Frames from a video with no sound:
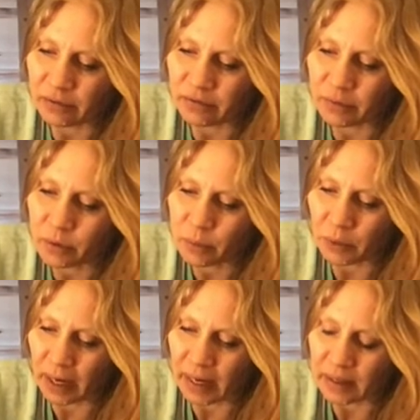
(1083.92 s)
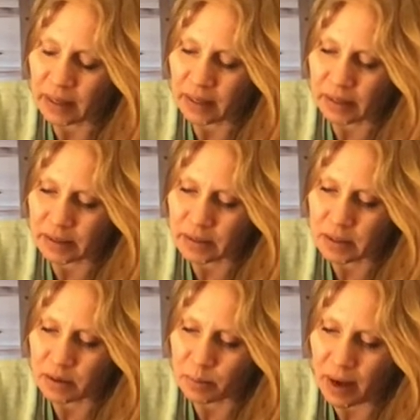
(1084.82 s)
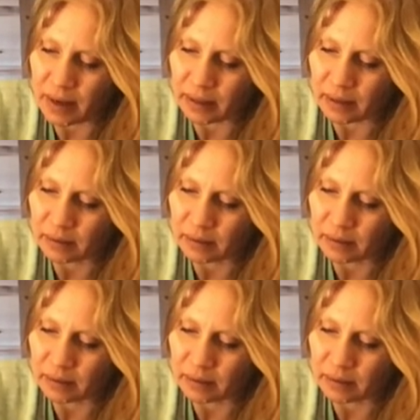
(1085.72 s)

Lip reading: from the brain and into the body.